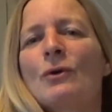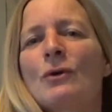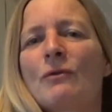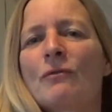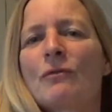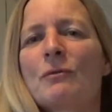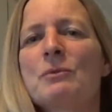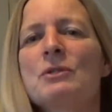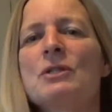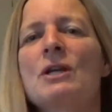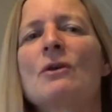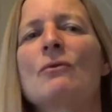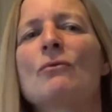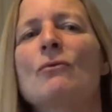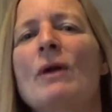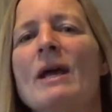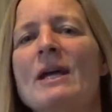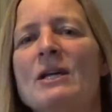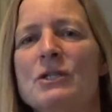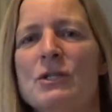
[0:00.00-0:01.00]
from
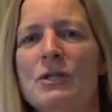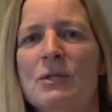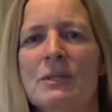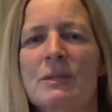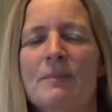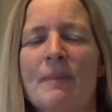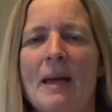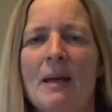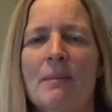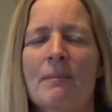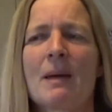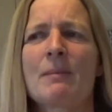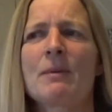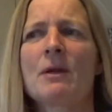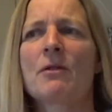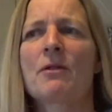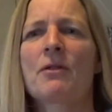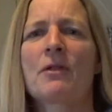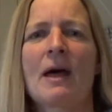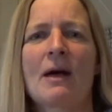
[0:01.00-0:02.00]
generations back, maybe
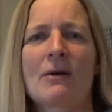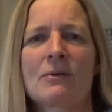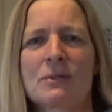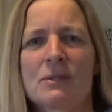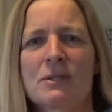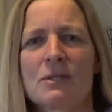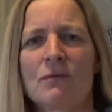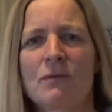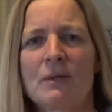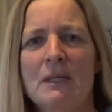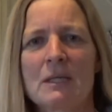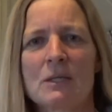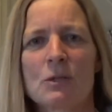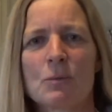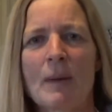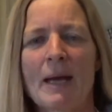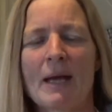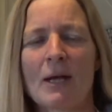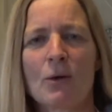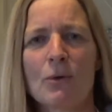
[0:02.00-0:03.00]
thousands of years
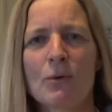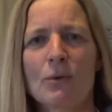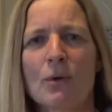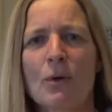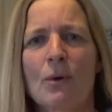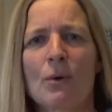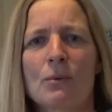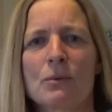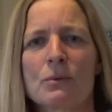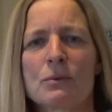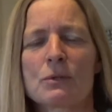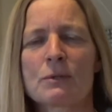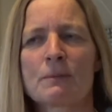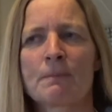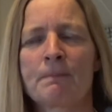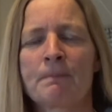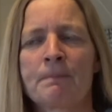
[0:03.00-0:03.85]
back, who knows.